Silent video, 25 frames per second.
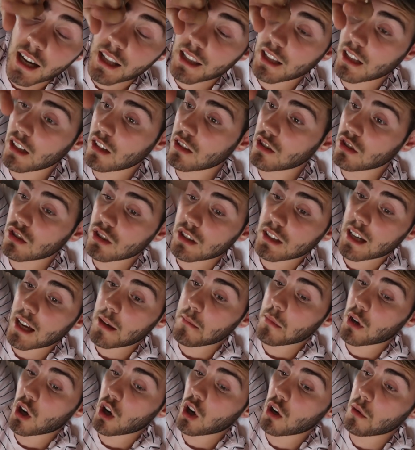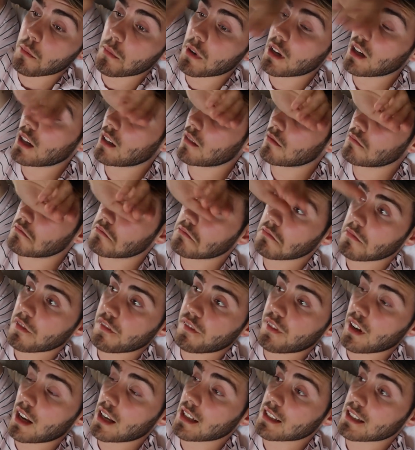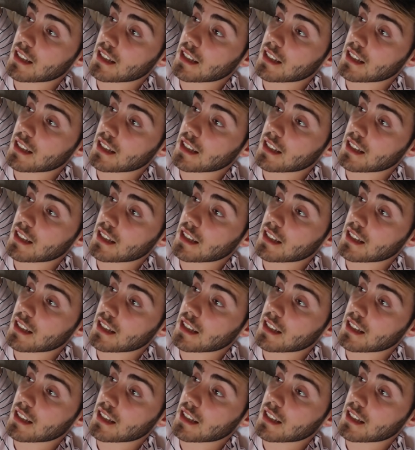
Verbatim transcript: And then I just came home, fell